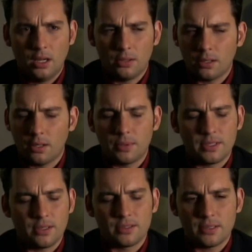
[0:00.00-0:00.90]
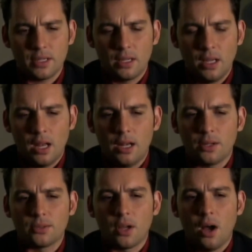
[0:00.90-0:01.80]
Oh God, what's he going to say? And he
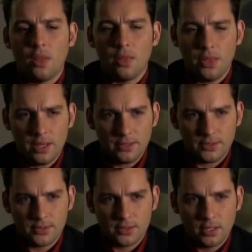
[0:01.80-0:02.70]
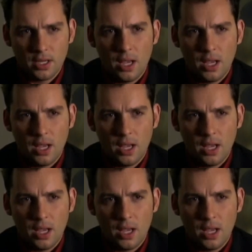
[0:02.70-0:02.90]
goes, on this,